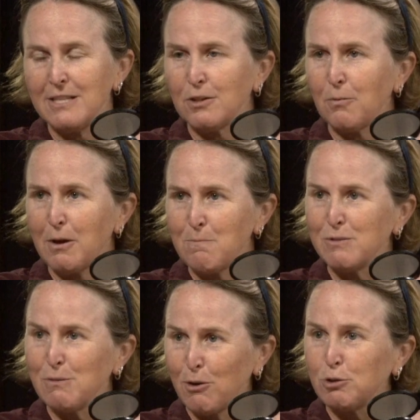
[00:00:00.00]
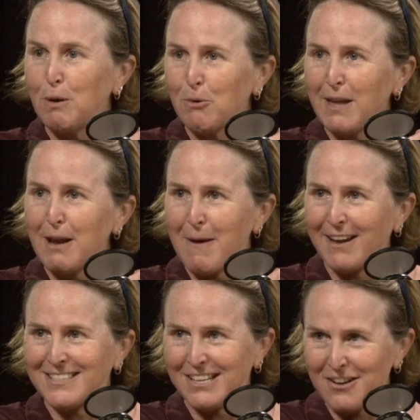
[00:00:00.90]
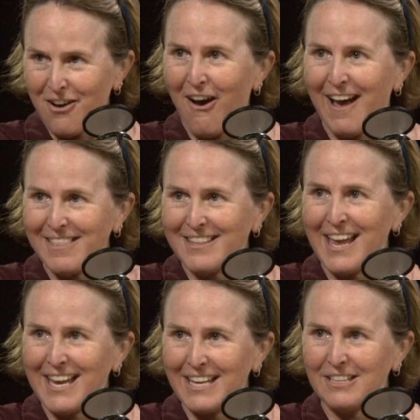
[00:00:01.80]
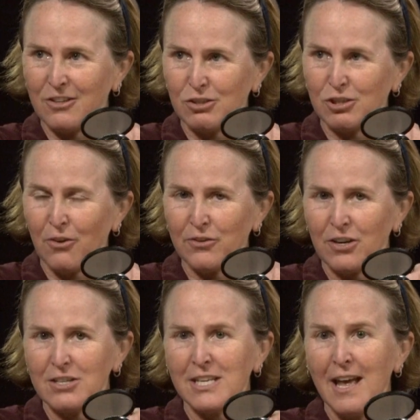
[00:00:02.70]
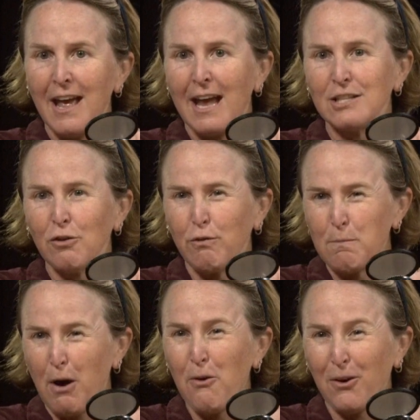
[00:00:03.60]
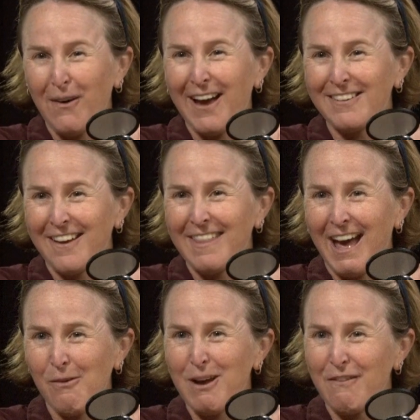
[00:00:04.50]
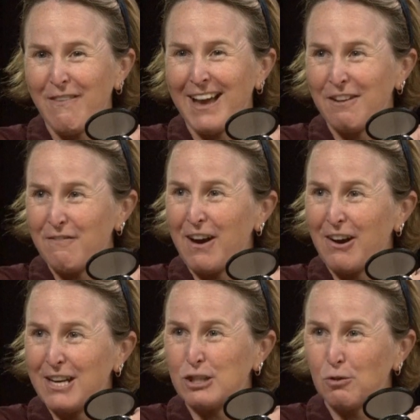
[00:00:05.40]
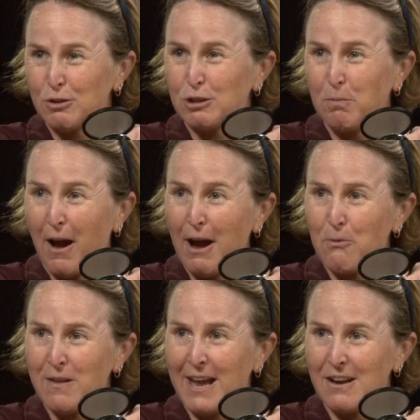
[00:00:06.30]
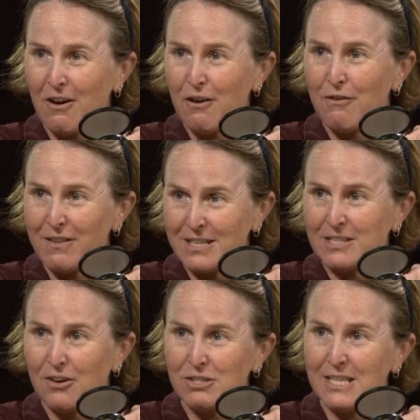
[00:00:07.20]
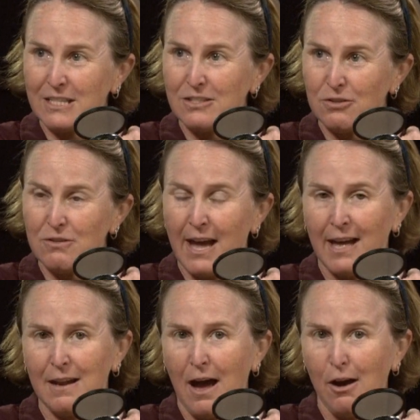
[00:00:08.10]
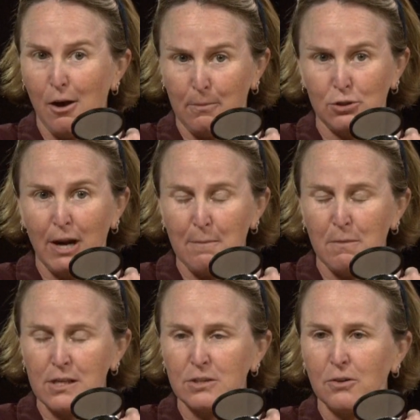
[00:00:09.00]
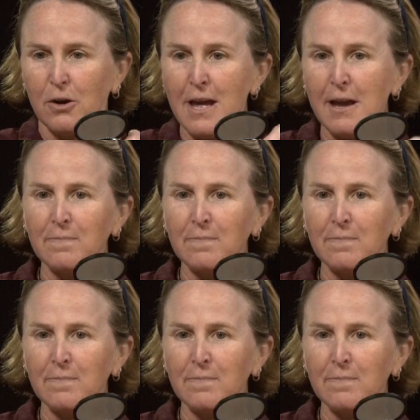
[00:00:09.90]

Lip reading: So the ones most people think about is the knot that they get in their shoulders. And so if we poke around on that, we can find a very sore spot where that nerve inserts into that upper trap muscle.